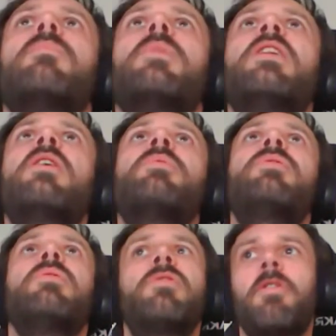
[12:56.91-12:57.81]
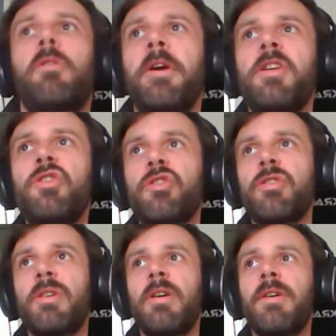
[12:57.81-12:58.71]
When it comes to
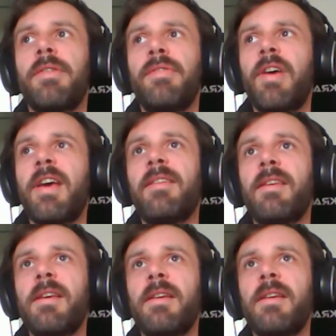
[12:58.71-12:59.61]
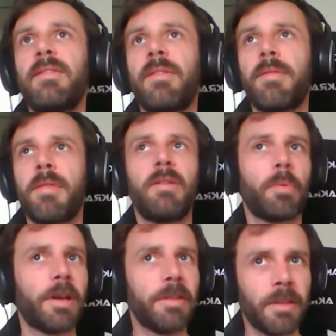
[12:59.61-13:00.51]
storage, fact is that
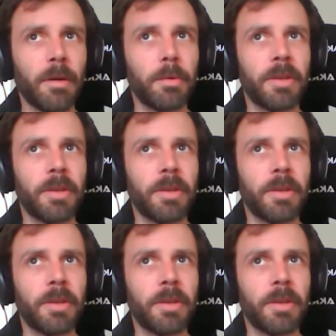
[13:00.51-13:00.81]
right now,